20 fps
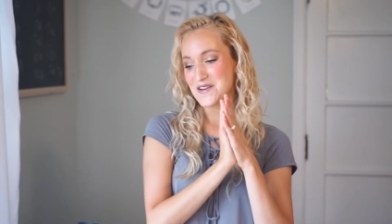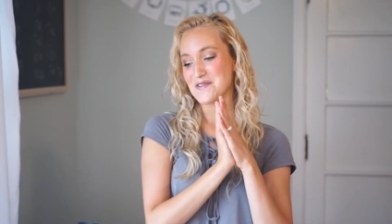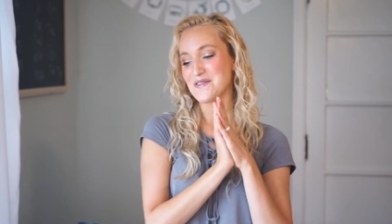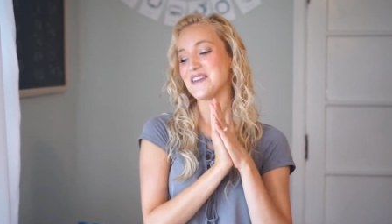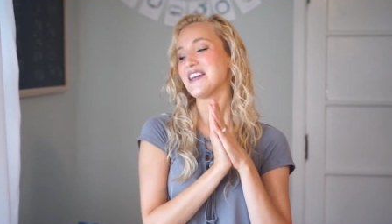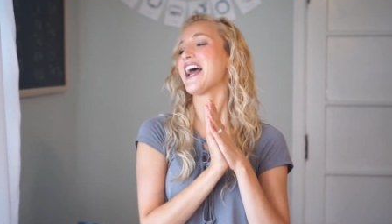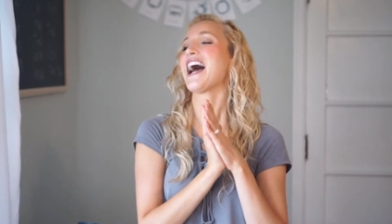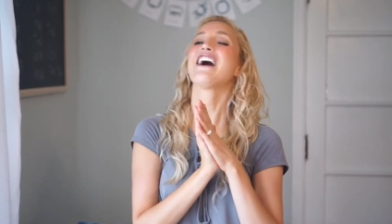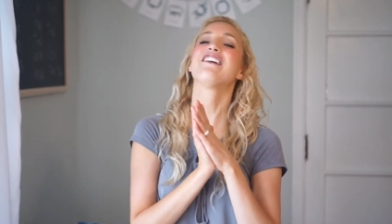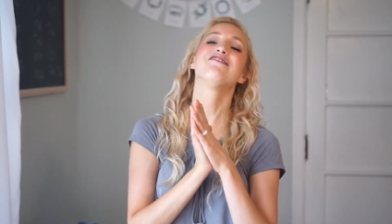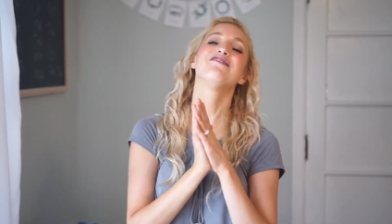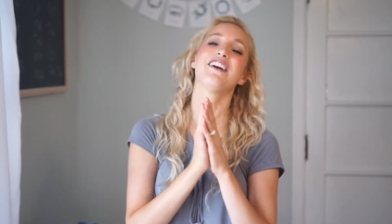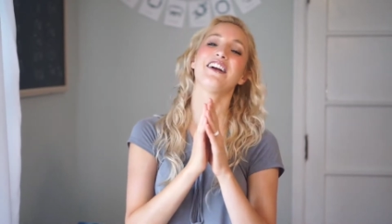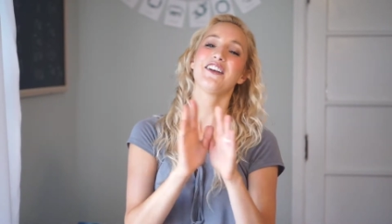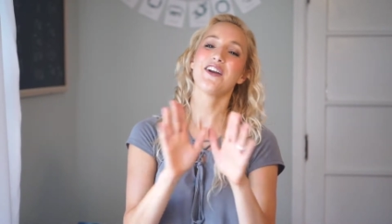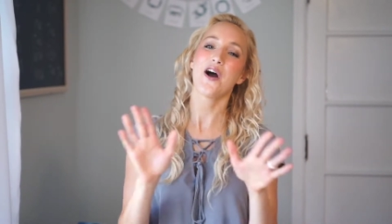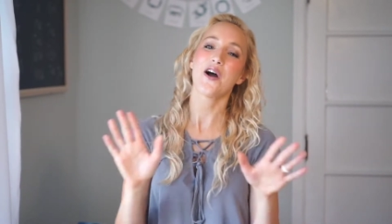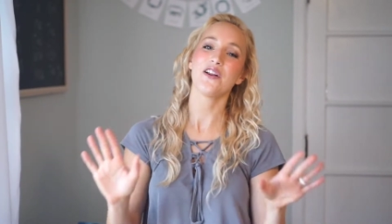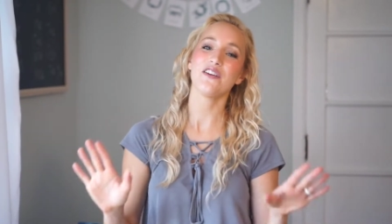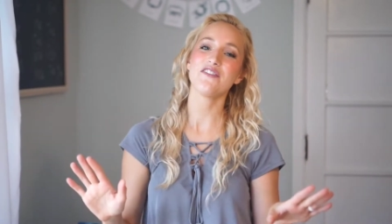We have
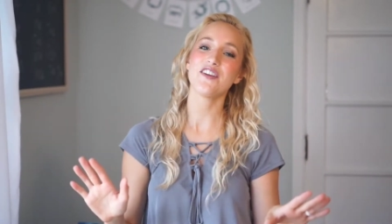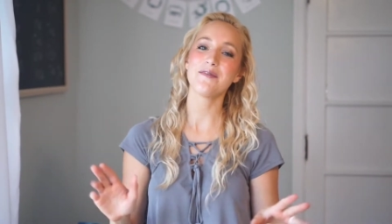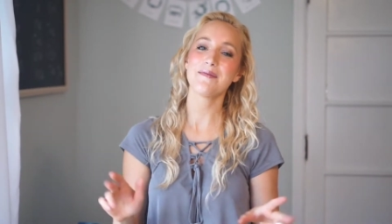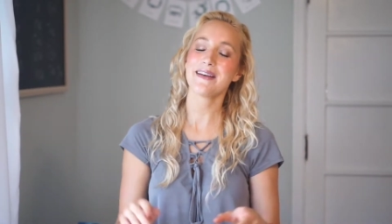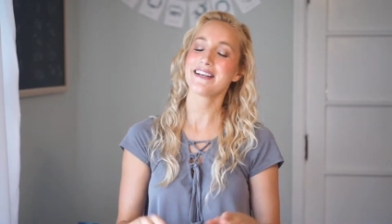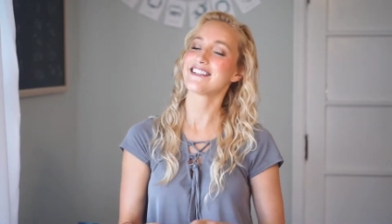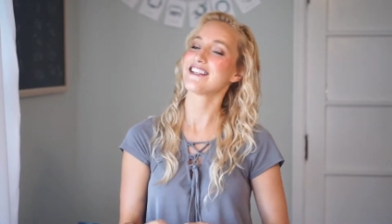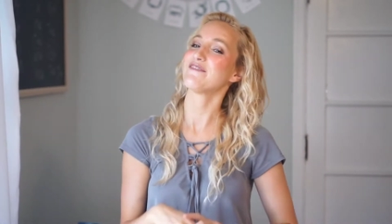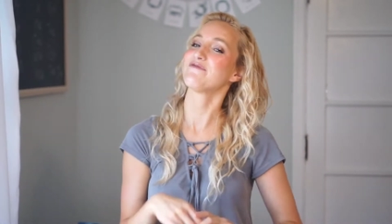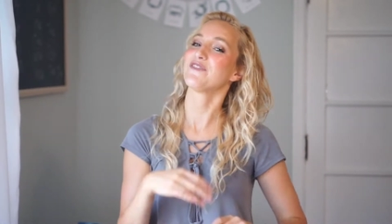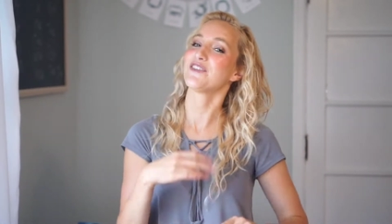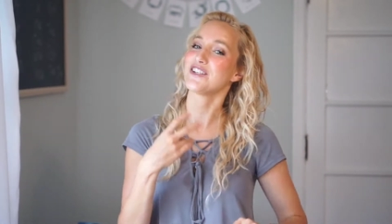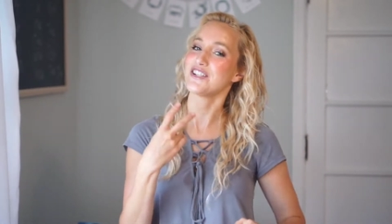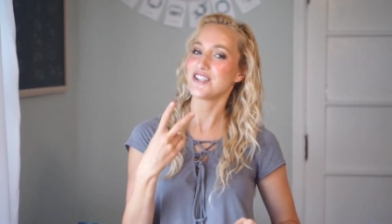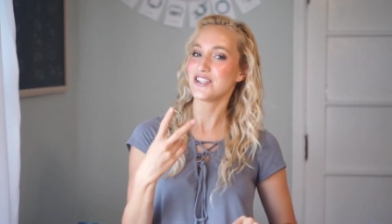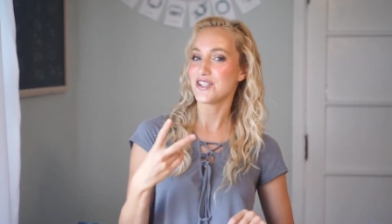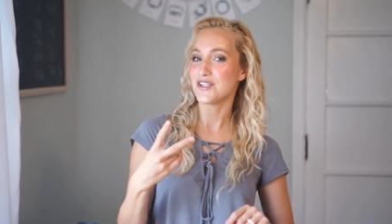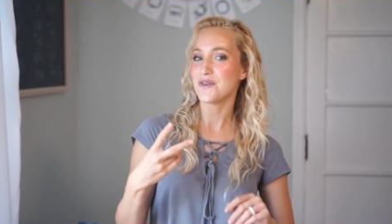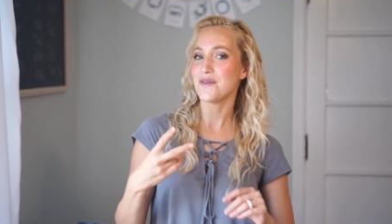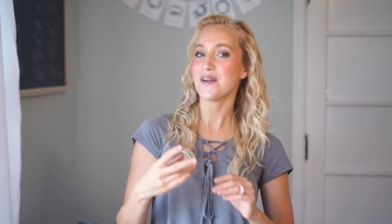read all of them except for
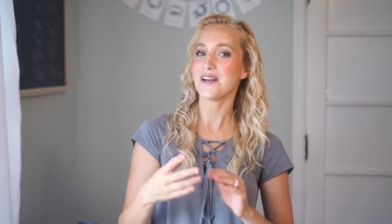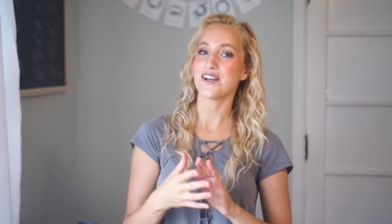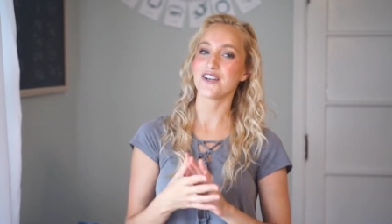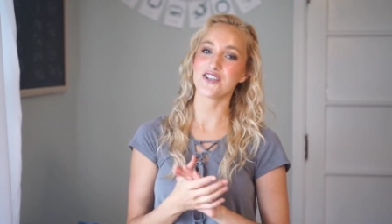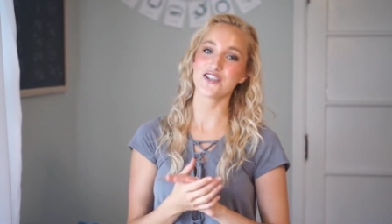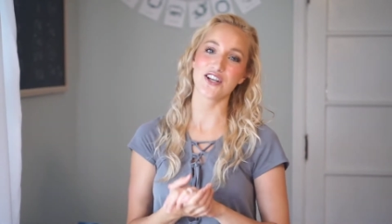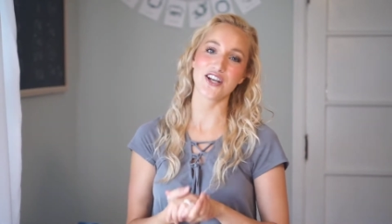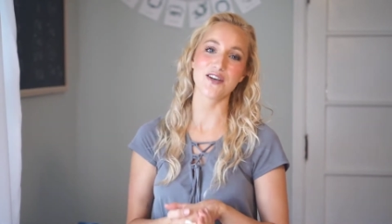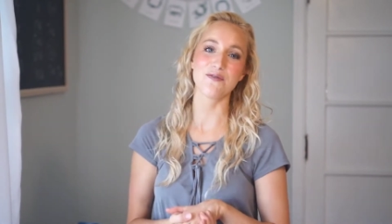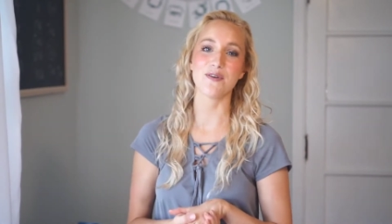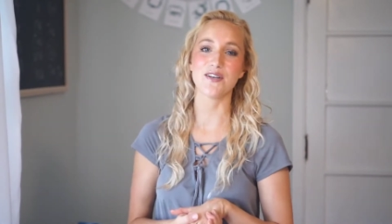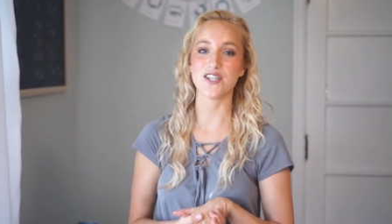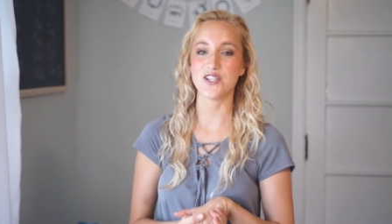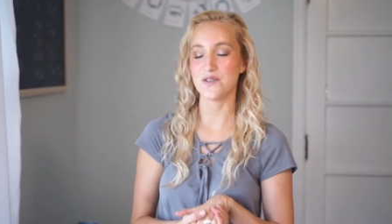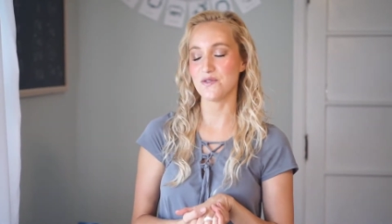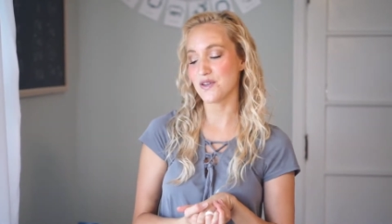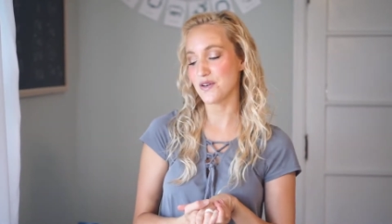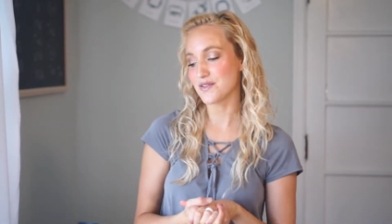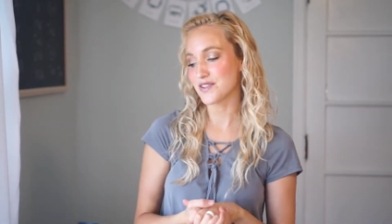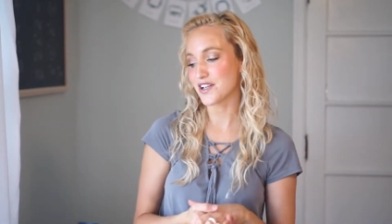two, and I'll show you what
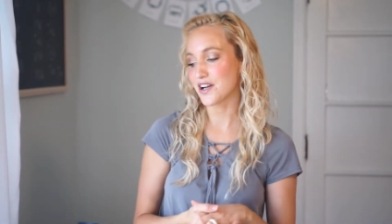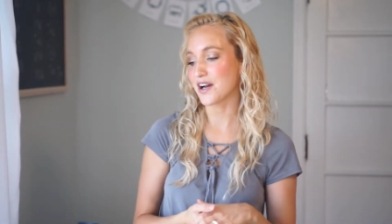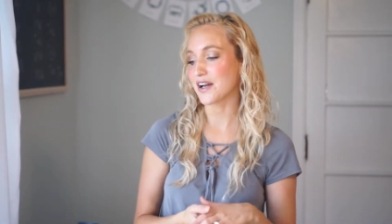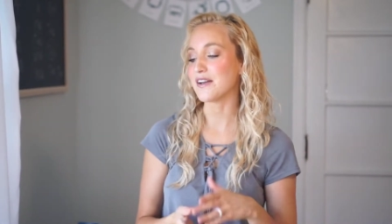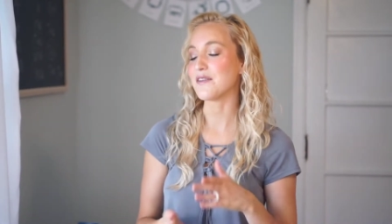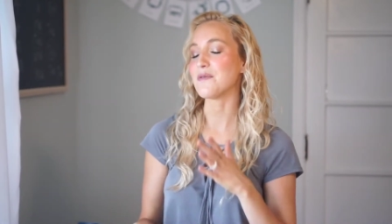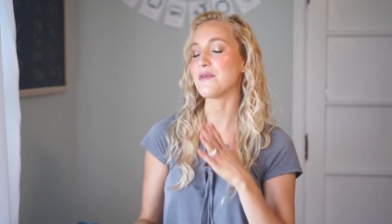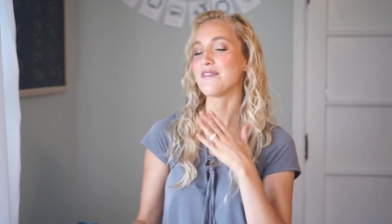two those are.